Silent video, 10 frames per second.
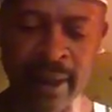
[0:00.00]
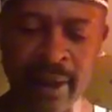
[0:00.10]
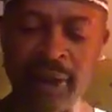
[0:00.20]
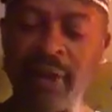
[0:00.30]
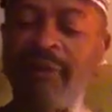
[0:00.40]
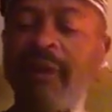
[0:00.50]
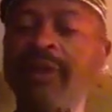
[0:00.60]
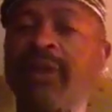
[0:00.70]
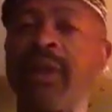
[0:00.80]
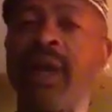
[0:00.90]

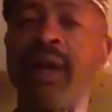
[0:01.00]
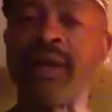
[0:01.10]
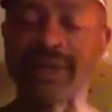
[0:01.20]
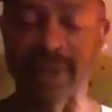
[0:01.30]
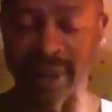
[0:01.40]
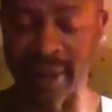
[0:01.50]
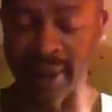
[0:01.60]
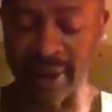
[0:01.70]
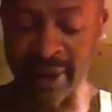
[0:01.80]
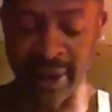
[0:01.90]
Universal laws,
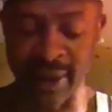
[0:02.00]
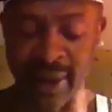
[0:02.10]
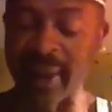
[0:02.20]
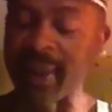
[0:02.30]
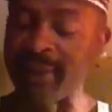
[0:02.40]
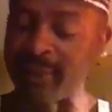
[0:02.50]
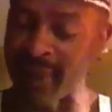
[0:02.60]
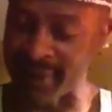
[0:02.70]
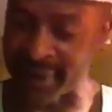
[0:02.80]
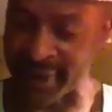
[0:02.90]

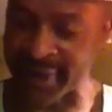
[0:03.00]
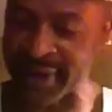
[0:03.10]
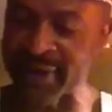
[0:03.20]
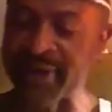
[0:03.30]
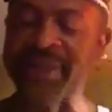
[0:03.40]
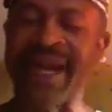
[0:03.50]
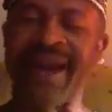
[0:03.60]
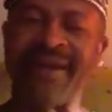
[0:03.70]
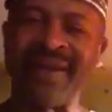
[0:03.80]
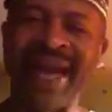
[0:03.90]
brothers and sisters,
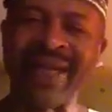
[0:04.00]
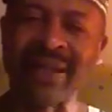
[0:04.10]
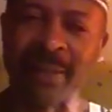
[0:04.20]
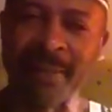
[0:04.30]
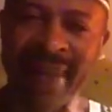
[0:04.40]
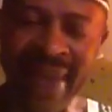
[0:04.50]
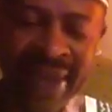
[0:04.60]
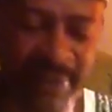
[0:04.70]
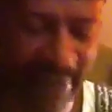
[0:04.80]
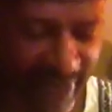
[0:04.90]
are not
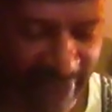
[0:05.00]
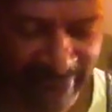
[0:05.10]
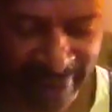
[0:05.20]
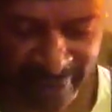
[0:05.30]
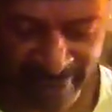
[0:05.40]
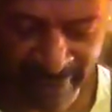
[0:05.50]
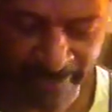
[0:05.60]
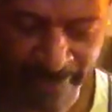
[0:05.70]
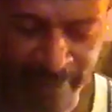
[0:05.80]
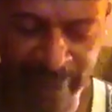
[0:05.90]
man-made.
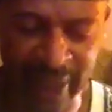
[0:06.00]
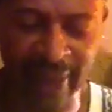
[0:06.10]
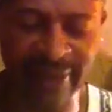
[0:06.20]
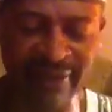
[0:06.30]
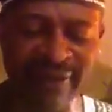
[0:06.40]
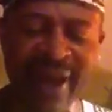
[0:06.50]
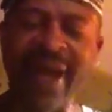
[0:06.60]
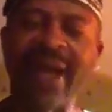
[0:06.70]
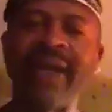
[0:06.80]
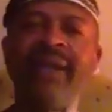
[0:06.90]
They are
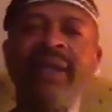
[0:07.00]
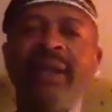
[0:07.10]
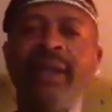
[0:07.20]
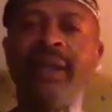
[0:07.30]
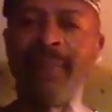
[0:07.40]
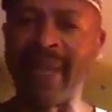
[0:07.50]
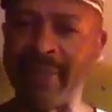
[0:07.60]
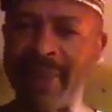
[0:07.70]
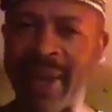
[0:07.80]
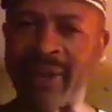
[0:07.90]
divine,
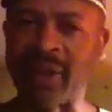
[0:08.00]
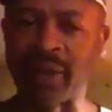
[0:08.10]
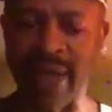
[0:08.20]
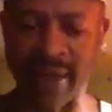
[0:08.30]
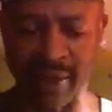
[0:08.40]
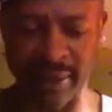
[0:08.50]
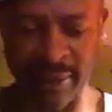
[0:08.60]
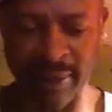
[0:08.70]
made by the Creator.